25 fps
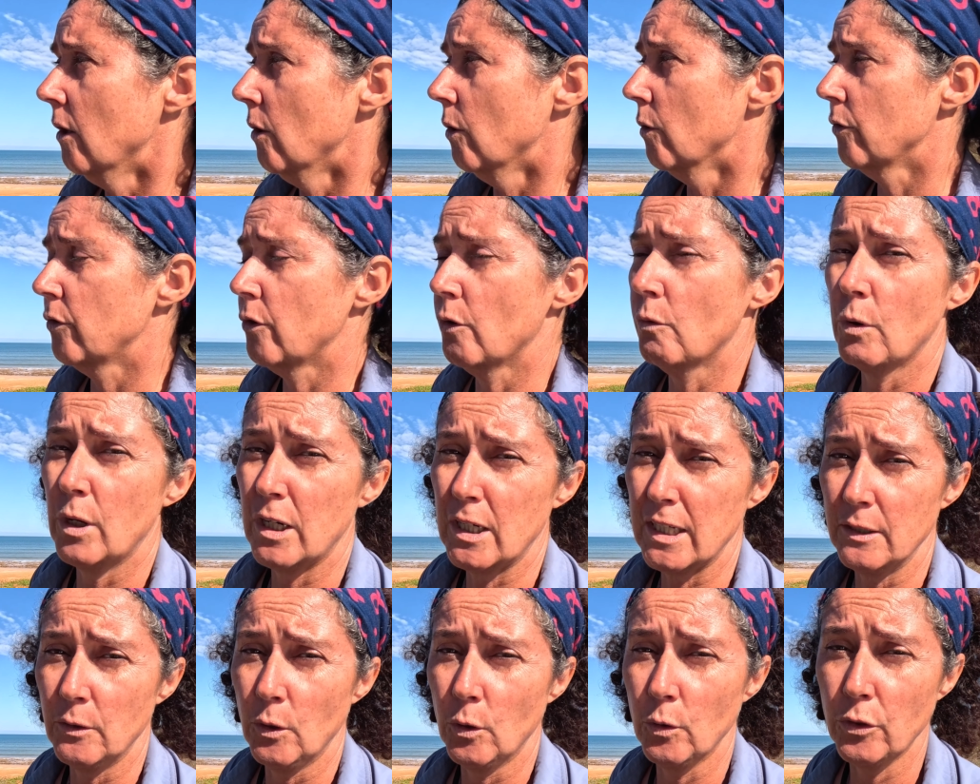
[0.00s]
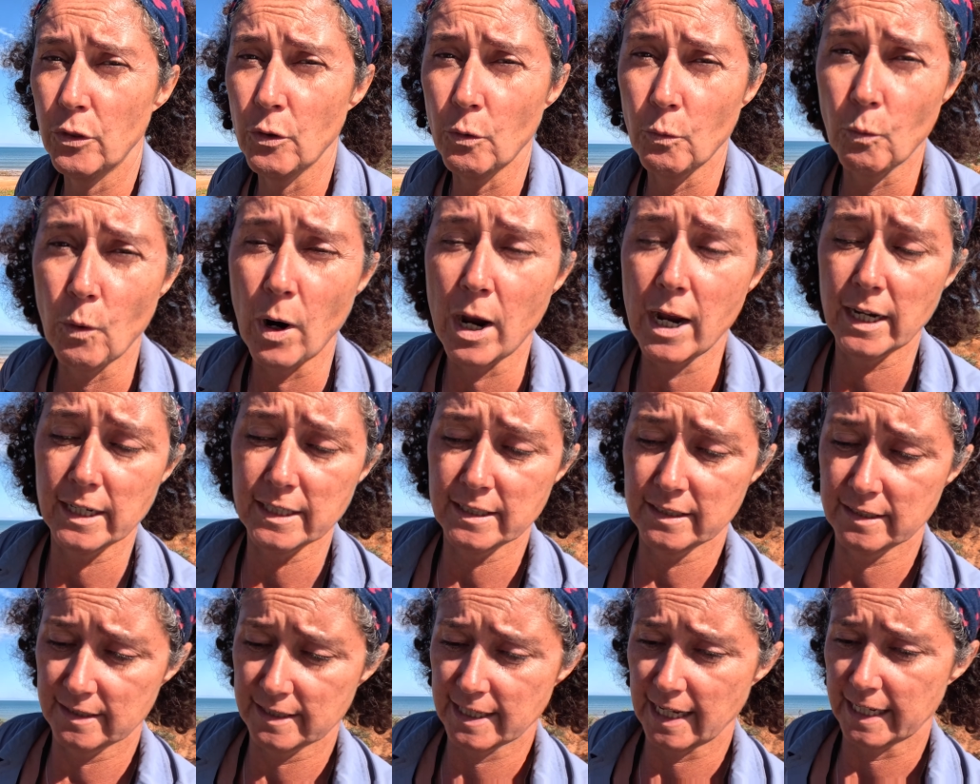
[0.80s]

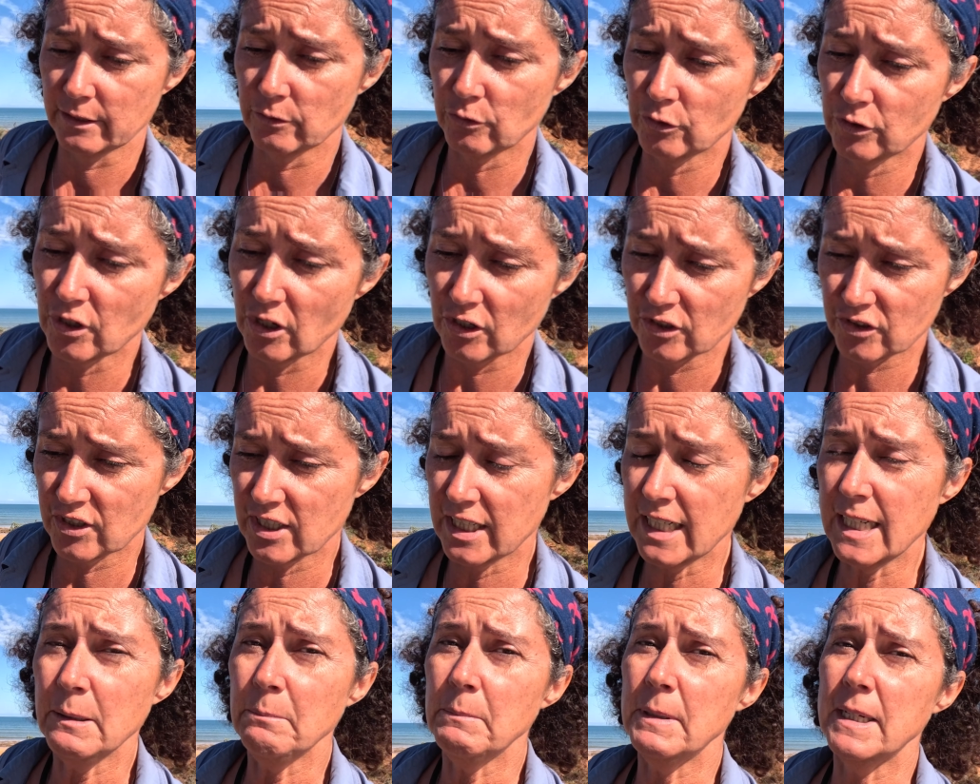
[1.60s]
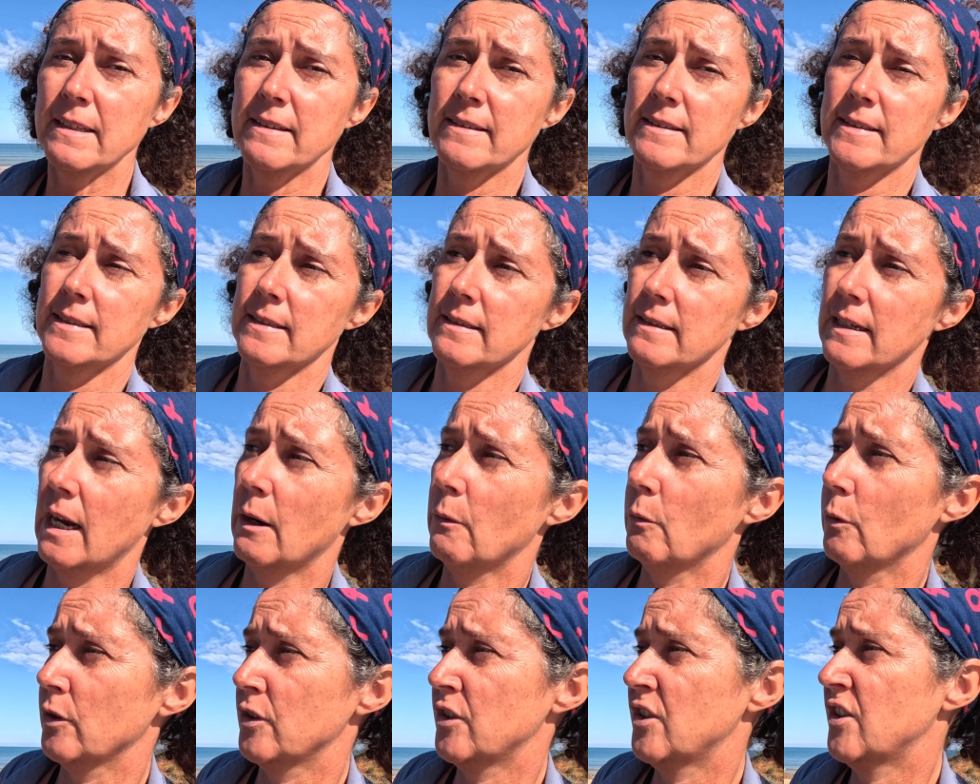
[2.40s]
Otherwise, that does limit
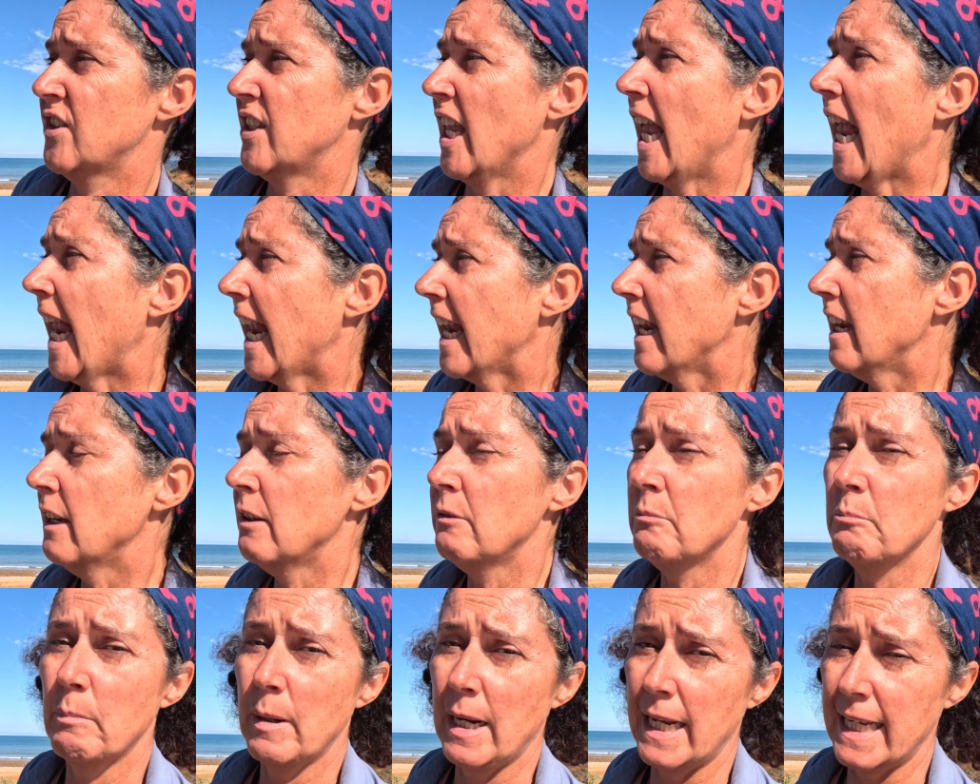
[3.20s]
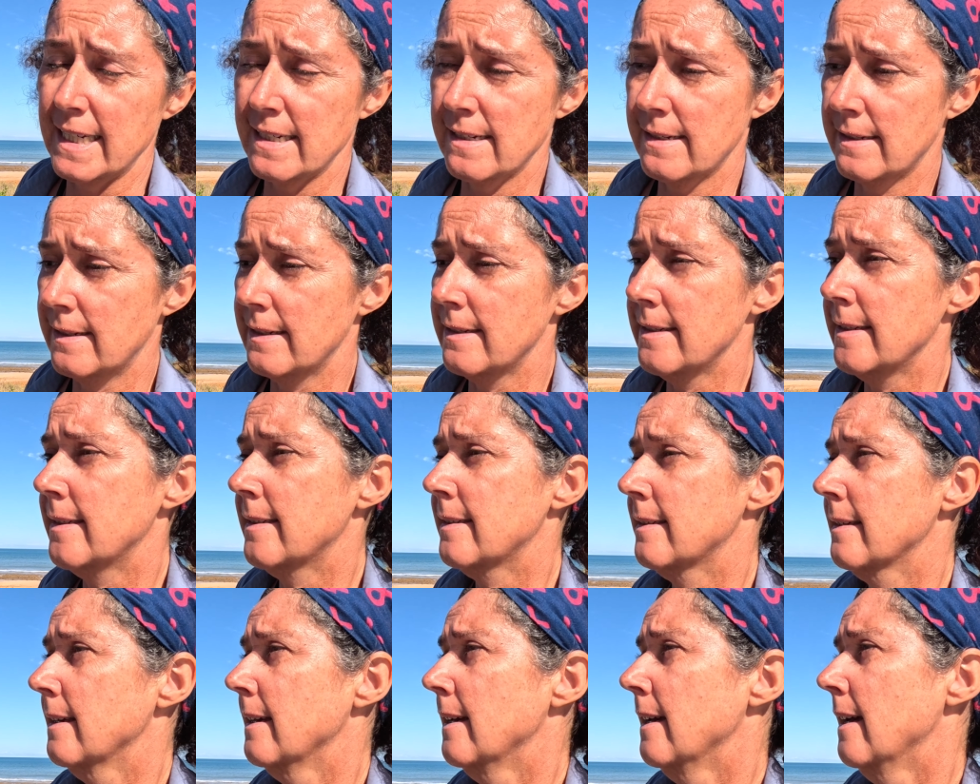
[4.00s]
our stay in
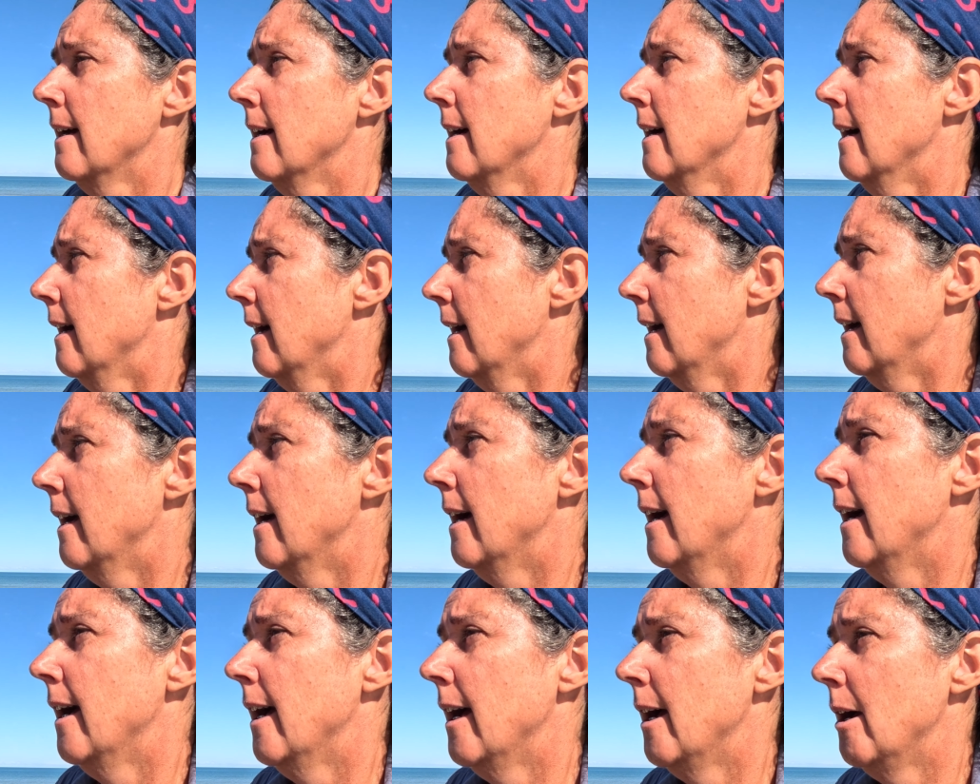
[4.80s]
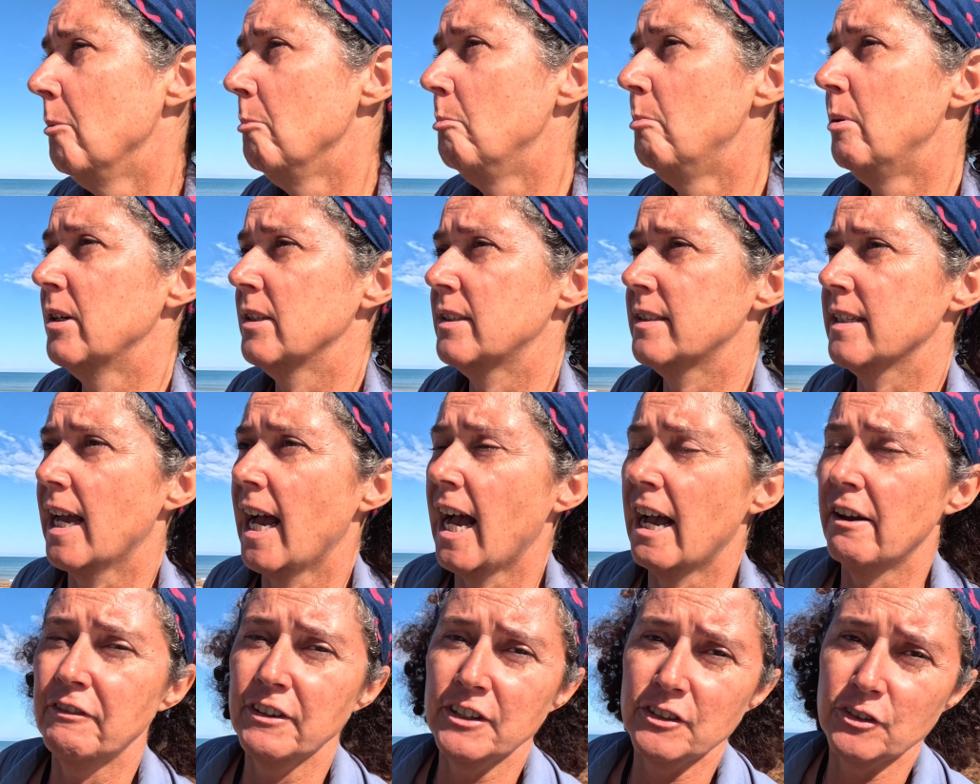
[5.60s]
places. But
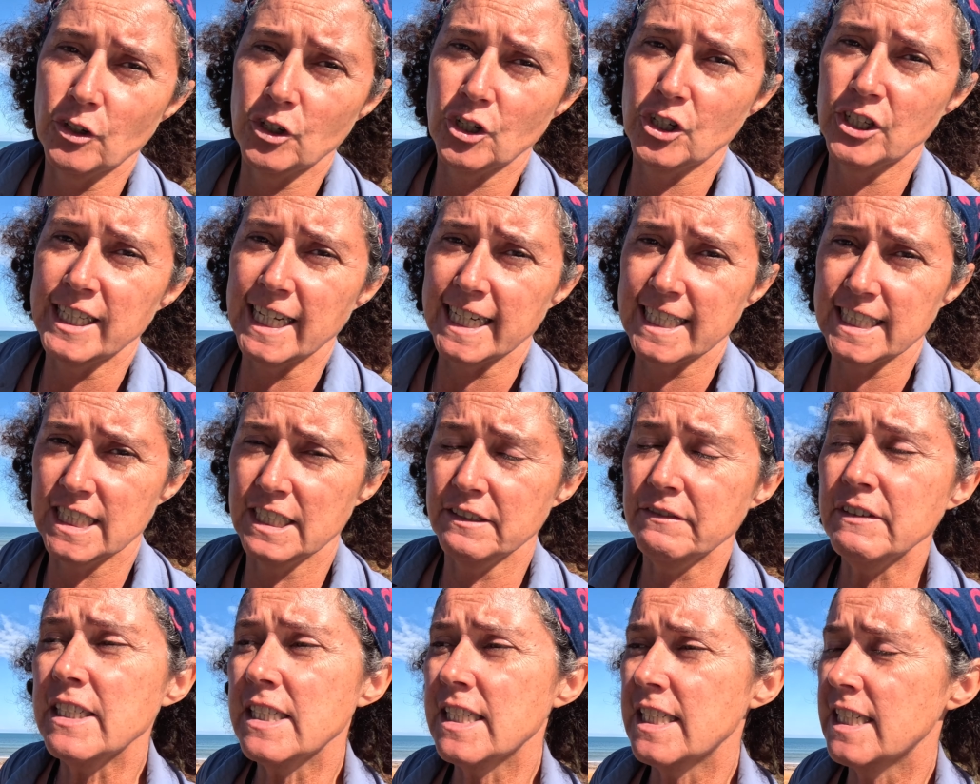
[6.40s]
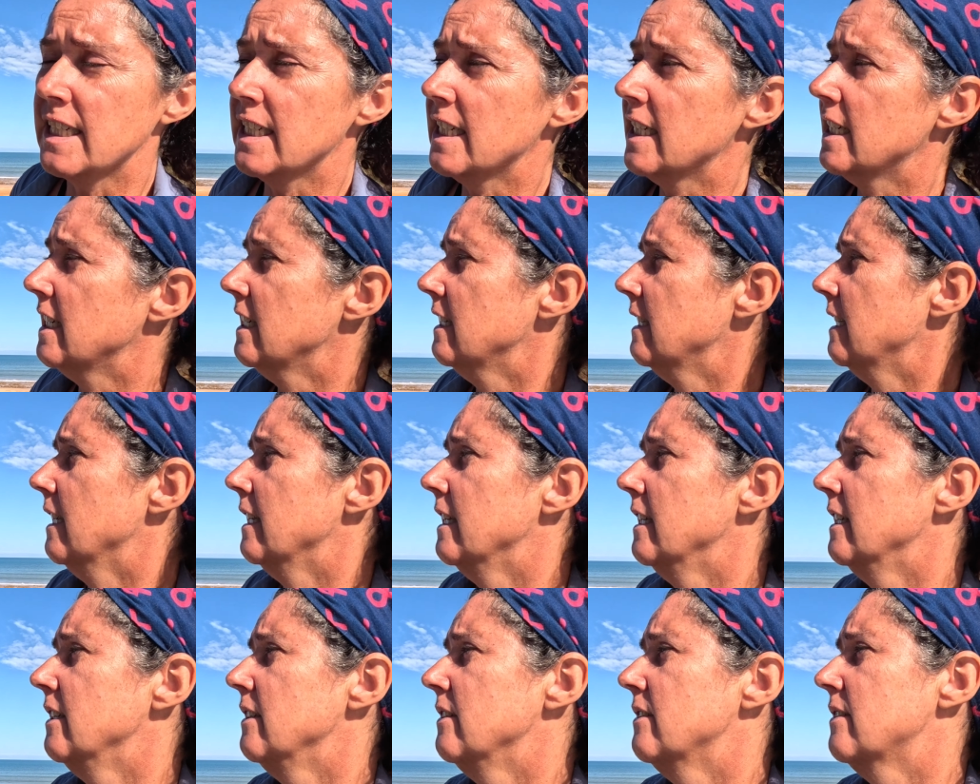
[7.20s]
having the connectivity
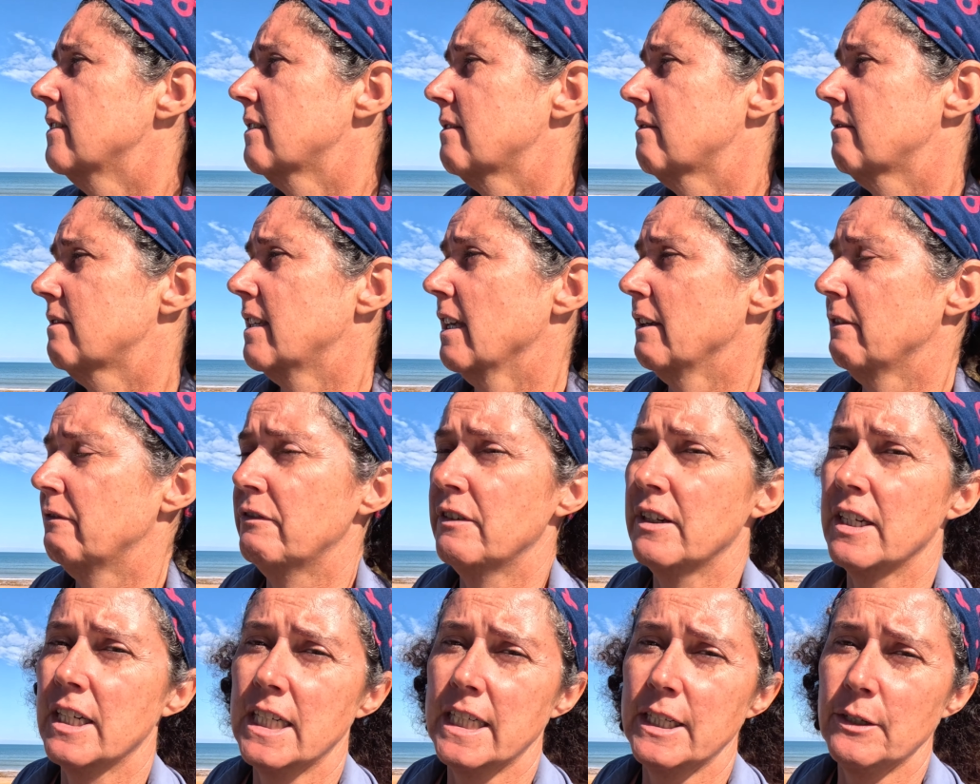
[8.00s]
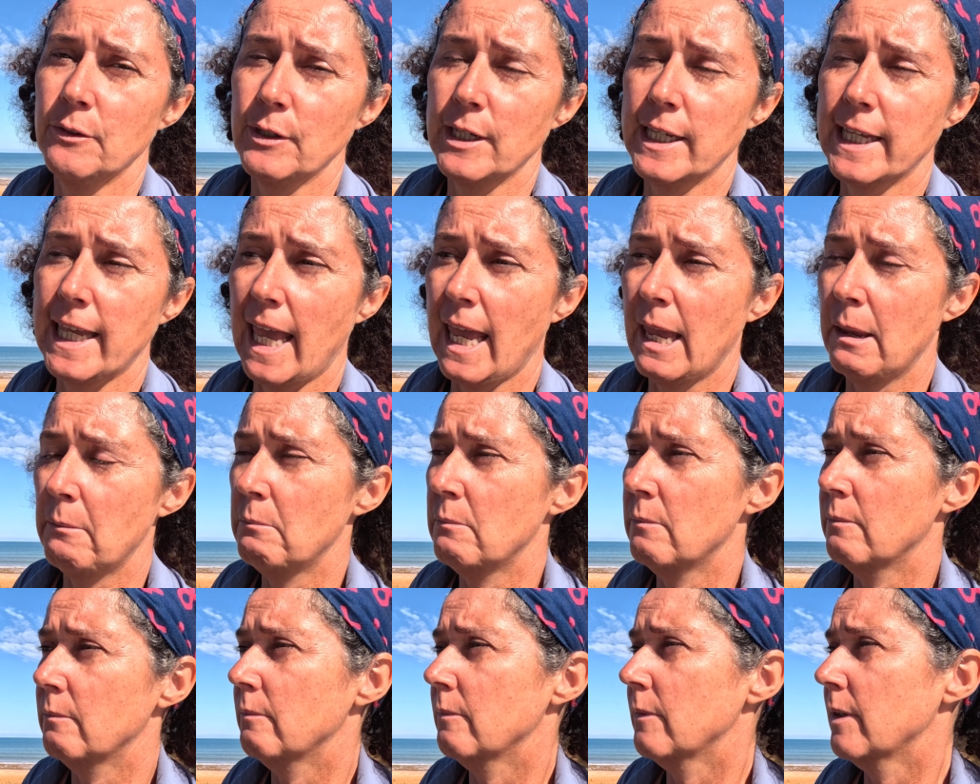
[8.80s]
is definitely a
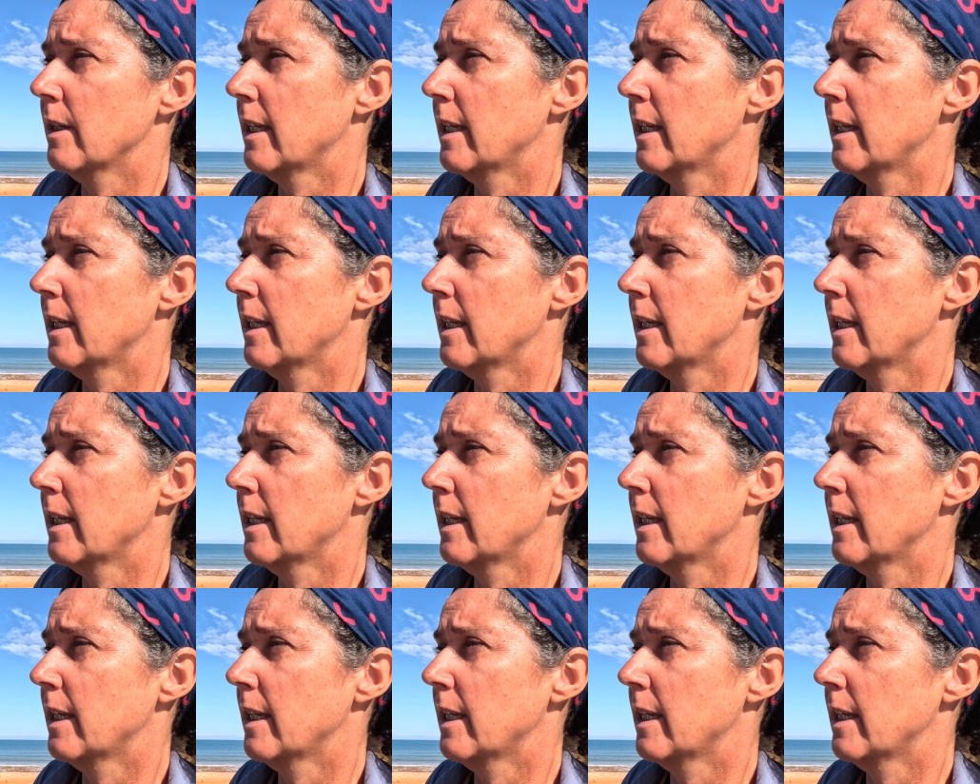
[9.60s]
game